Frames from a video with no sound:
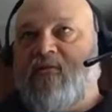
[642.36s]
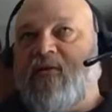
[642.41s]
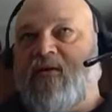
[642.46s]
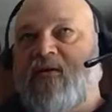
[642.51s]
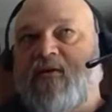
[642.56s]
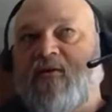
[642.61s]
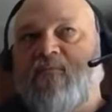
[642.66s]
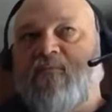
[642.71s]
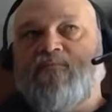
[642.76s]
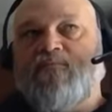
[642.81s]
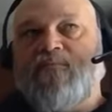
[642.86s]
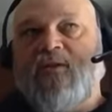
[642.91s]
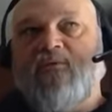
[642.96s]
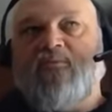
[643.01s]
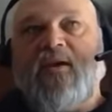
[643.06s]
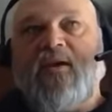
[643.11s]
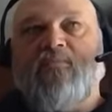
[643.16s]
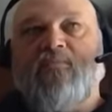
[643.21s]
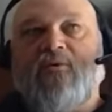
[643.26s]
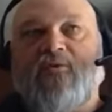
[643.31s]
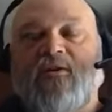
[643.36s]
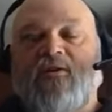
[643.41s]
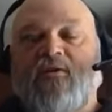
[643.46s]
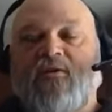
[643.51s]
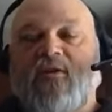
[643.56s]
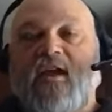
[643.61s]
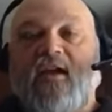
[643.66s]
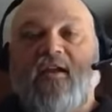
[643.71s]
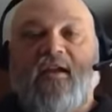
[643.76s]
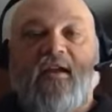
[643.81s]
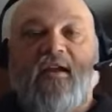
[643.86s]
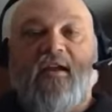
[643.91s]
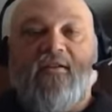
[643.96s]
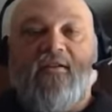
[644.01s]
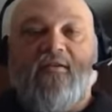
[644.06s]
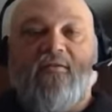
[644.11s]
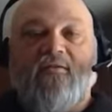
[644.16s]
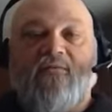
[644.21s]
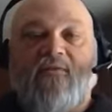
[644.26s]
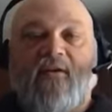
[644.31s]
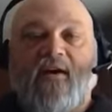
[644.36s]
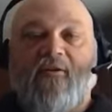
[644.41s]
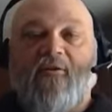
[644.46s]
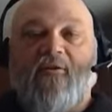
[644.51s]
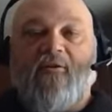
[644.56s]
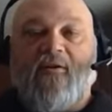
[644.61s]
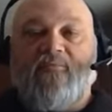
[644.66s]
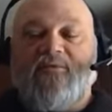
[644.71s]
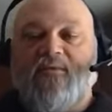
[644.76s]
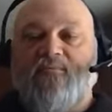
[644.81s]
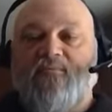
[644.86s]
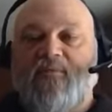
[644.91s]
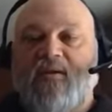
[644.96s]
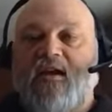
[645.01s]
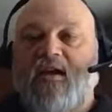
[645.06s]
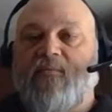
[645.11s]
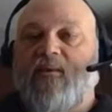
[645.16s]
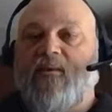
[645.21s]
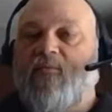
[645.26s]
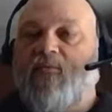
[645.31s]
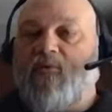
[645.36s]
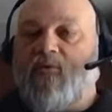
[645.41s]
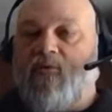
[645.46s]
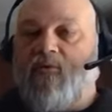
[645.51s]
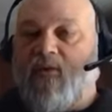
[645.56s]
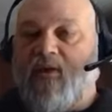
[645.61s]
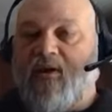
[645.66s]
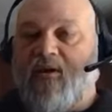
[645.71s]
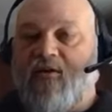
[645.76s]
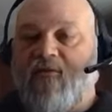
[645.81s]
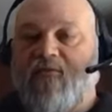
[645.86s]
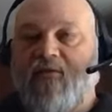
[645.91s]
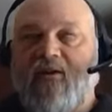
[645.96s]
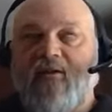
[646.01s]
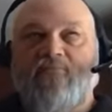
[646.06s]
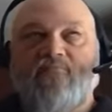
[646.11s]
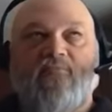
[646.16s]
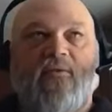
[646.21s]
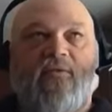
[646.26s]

um, new people that are getting into firearms and becoming more aware of it